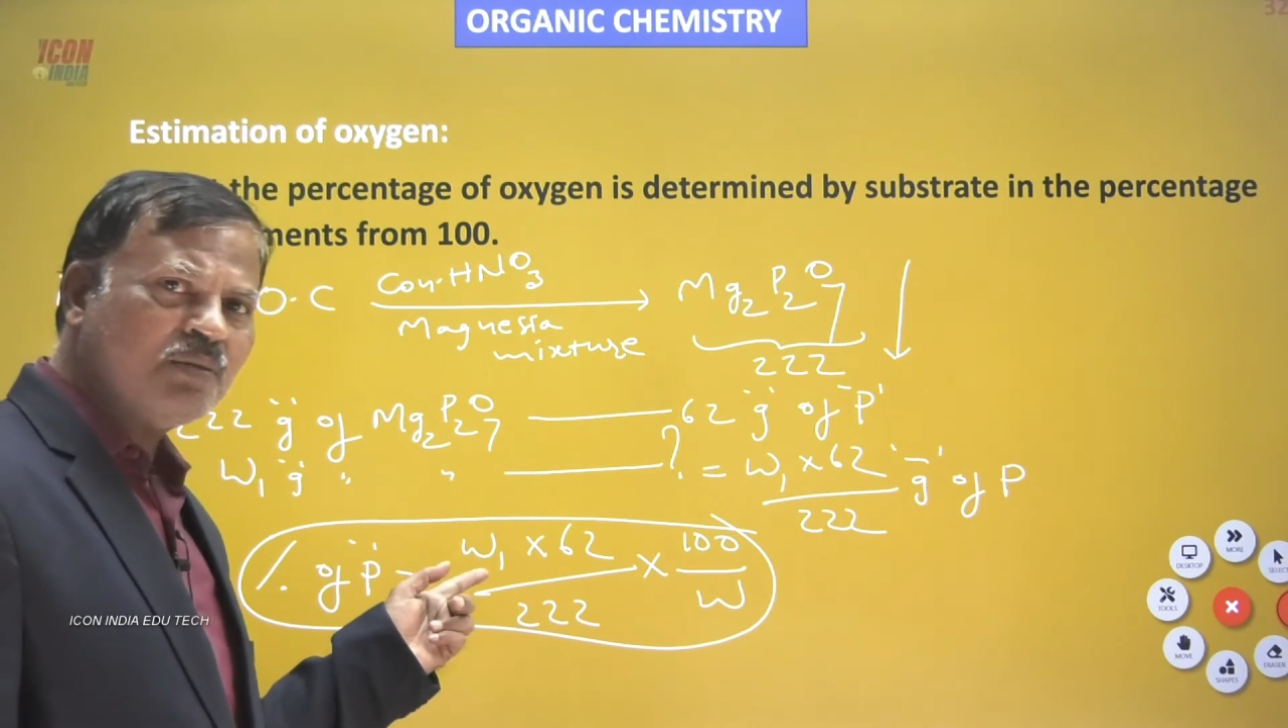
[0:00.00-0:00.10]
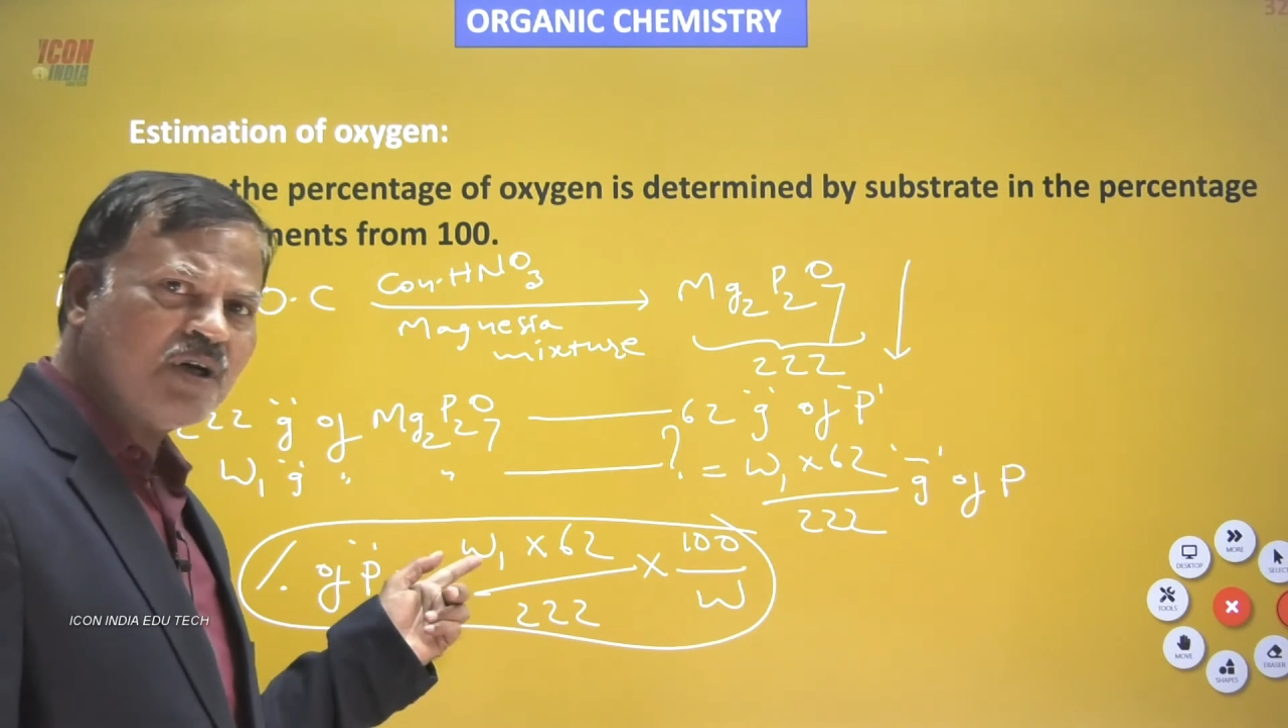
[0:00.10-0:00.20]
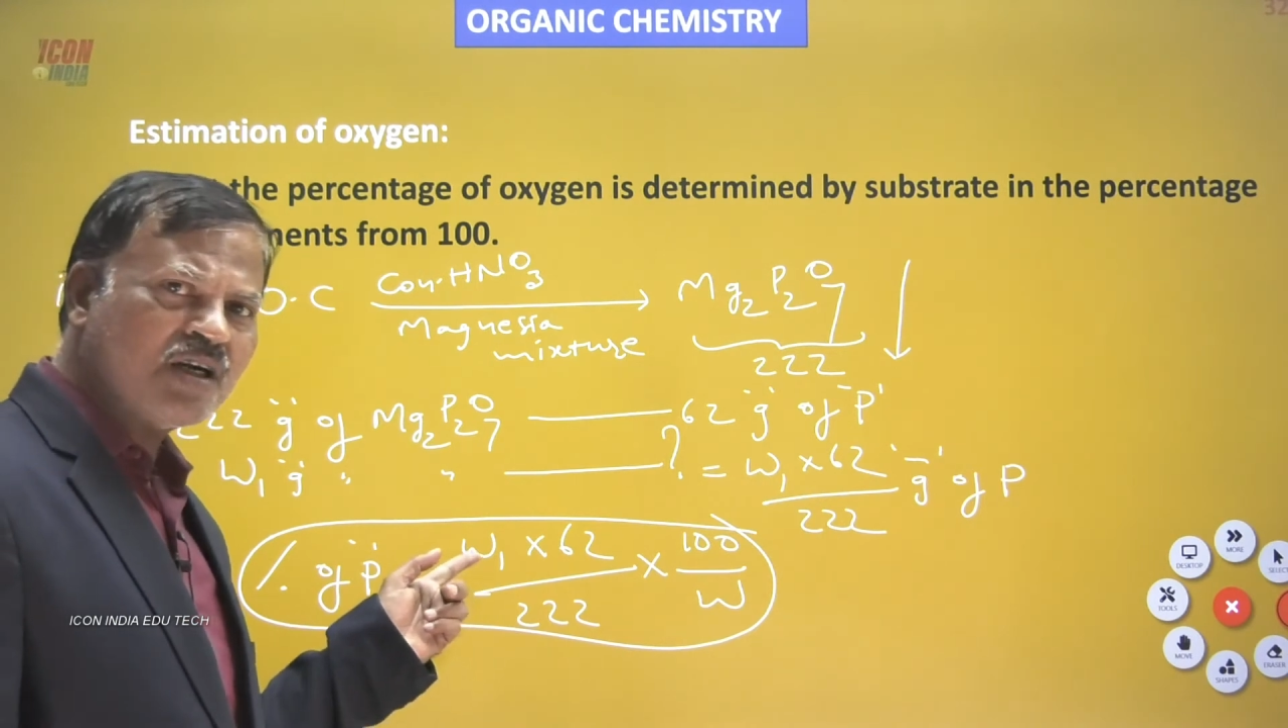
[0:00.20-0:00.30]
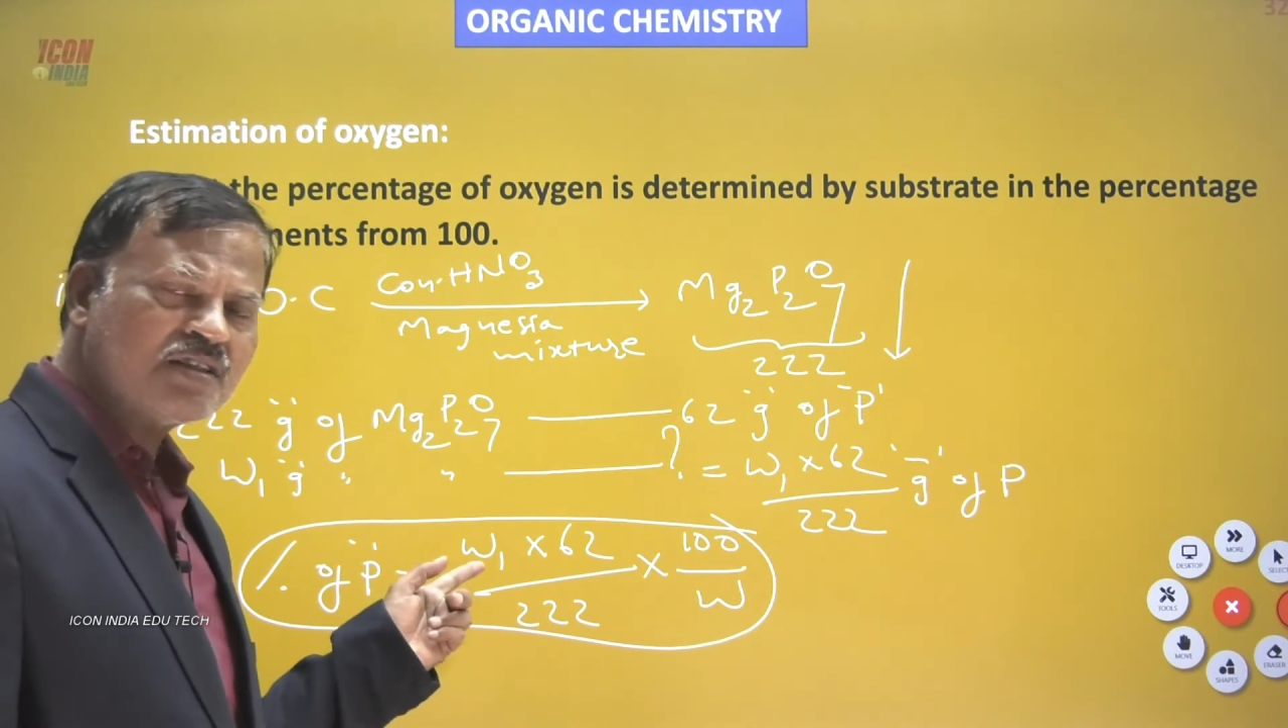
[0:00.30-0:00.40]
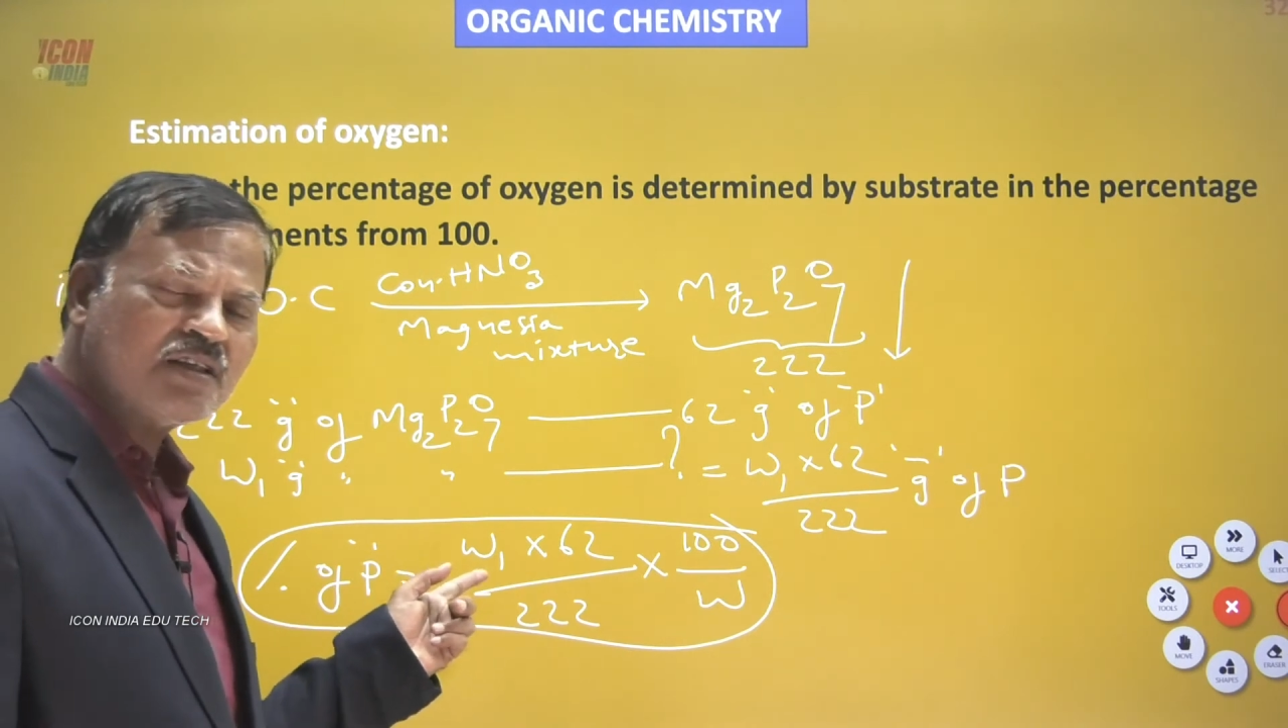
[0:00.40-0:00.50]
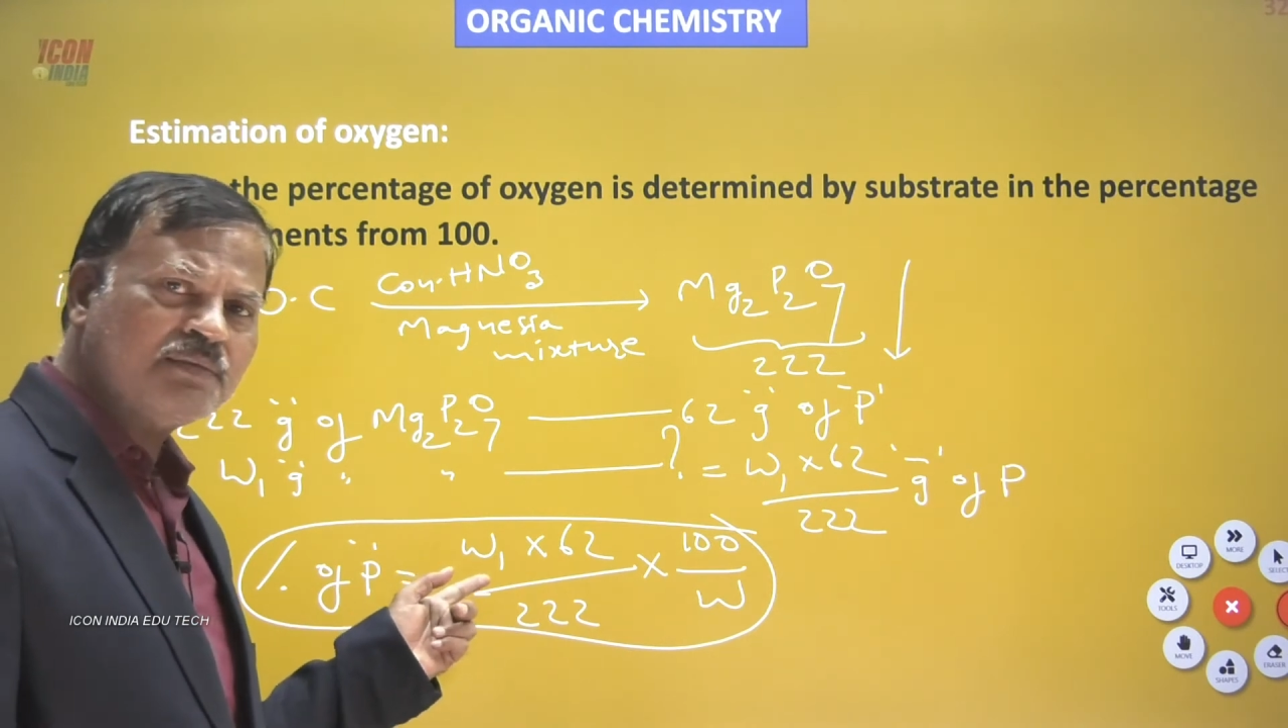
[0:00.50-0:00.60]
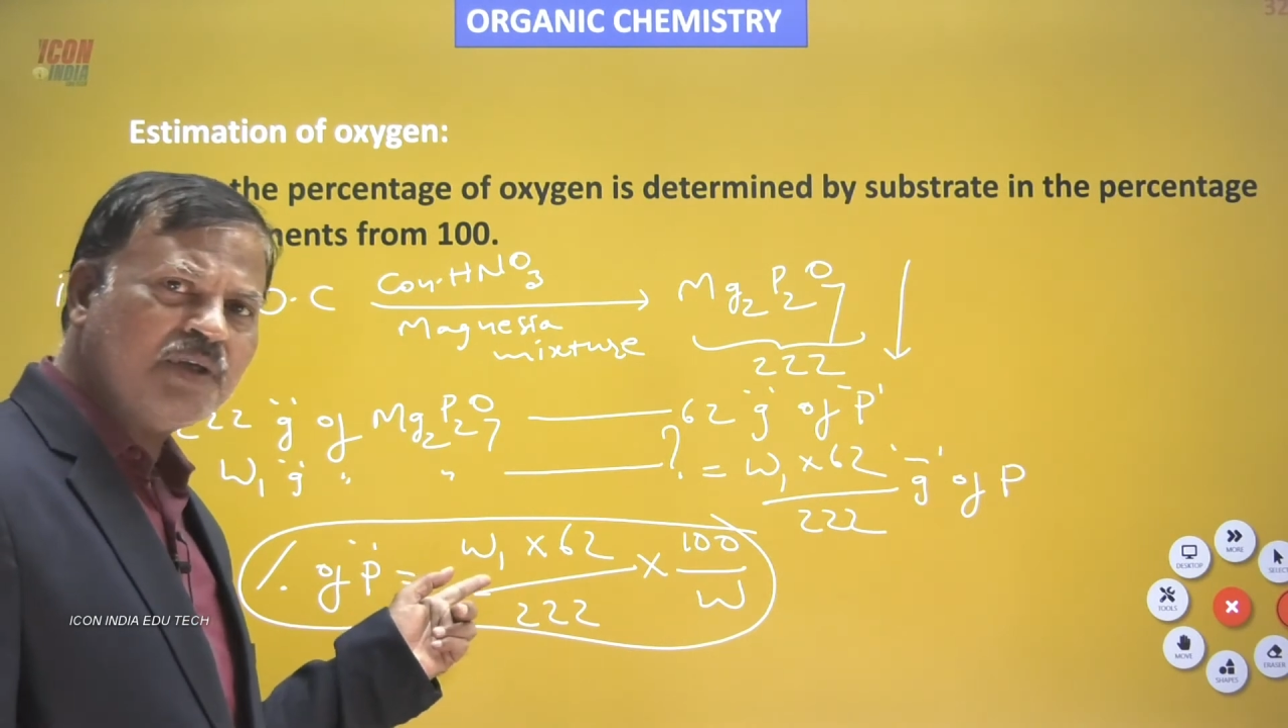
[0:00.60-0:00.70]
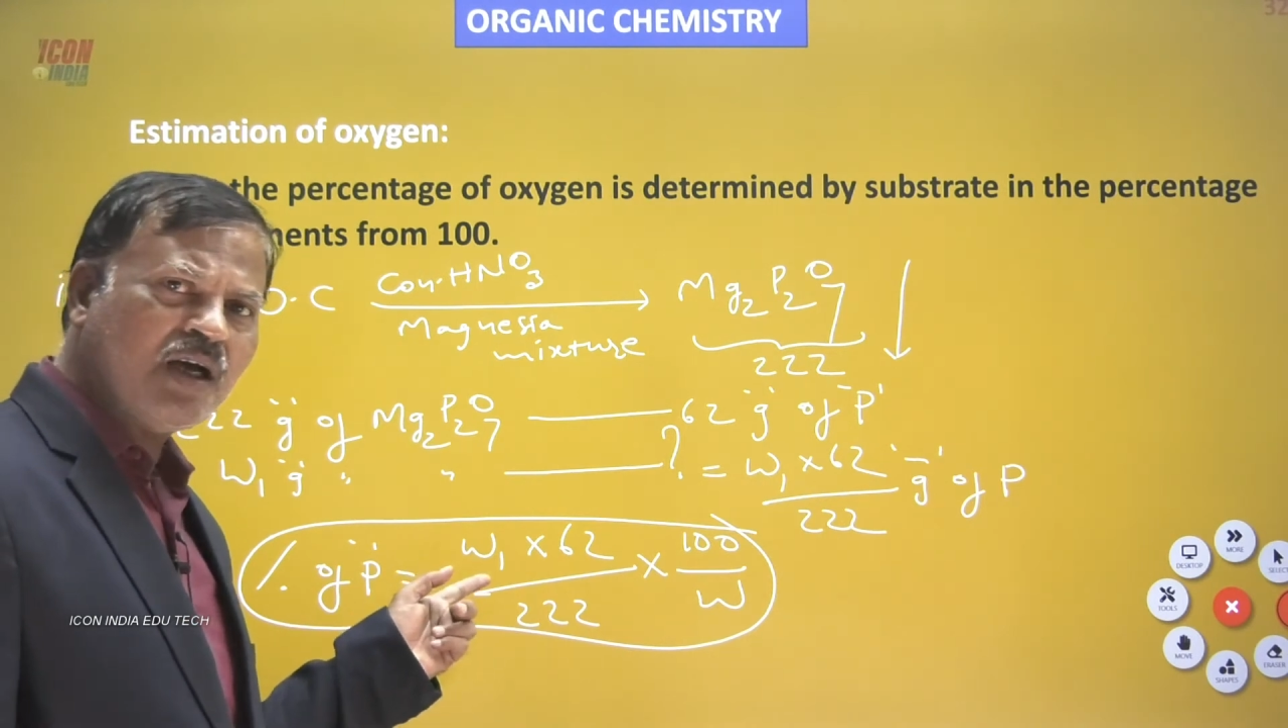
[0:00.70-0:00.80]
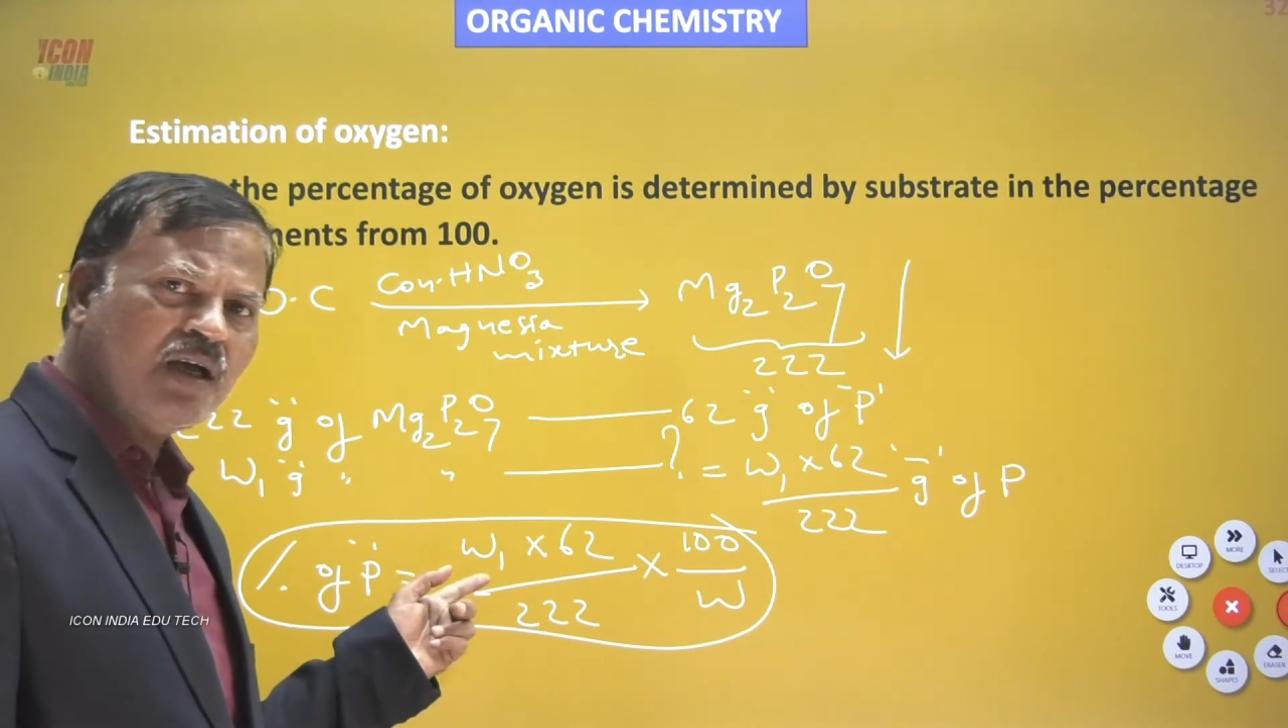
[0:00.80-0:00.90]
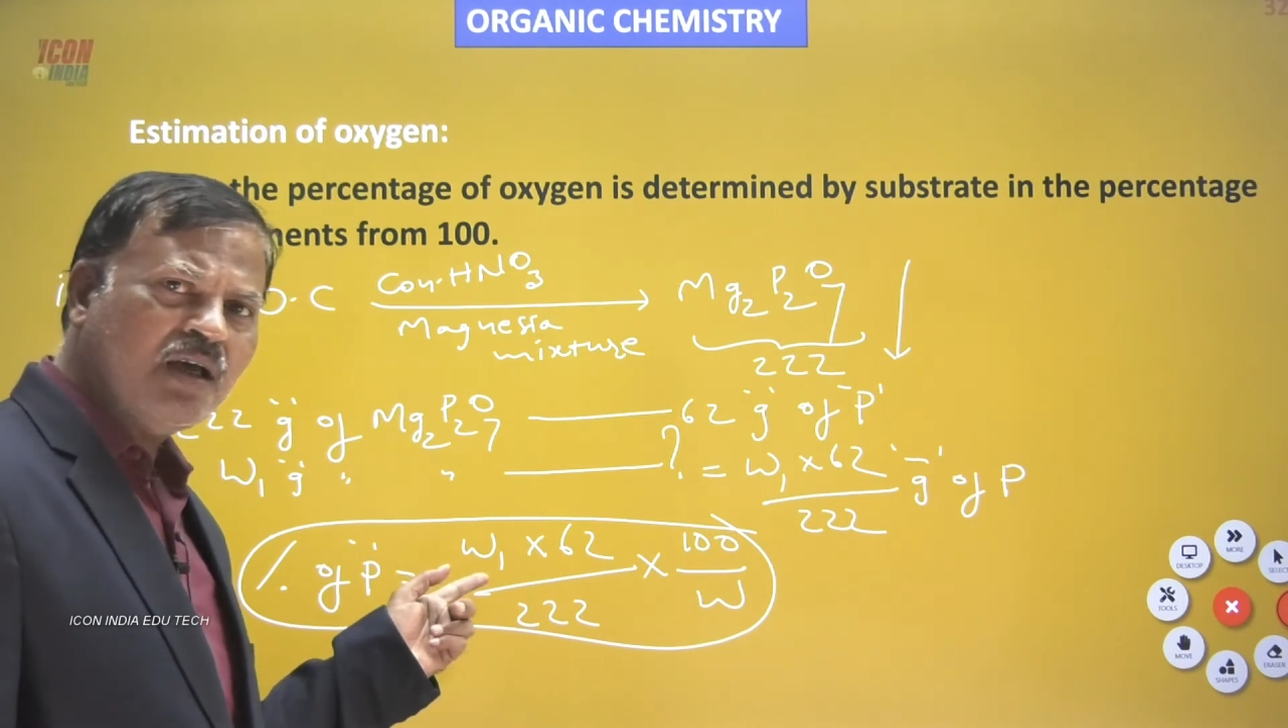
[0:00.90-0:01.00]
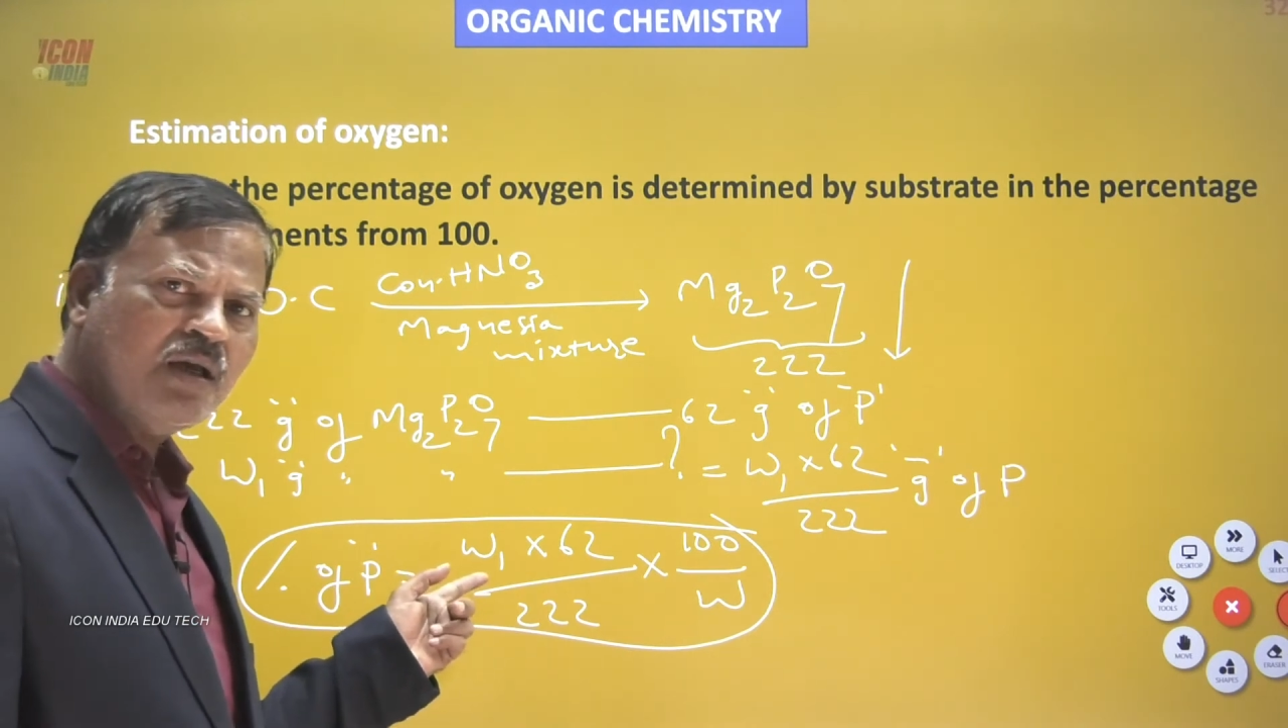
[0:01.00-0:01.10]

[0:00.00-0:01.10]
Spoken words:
It is the mass